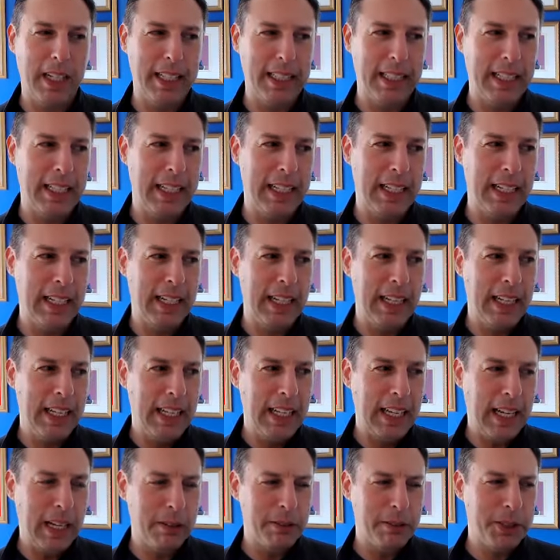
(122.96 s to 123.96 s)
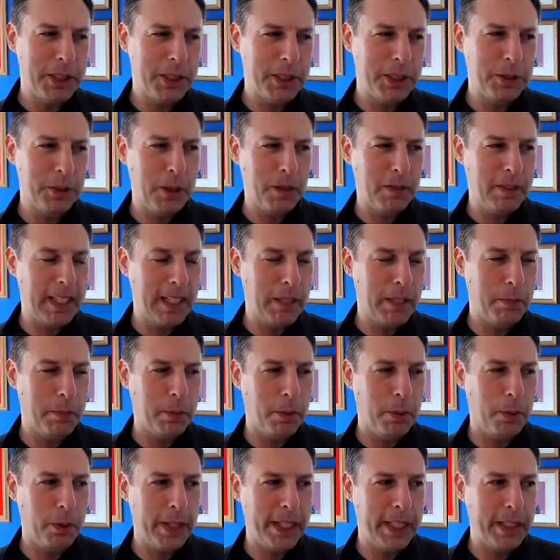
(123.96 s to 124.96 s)
And then I was just sort of at a
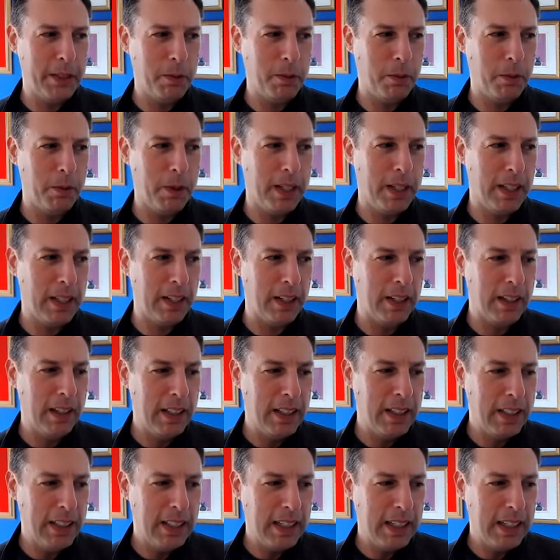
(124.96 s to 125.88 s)
point where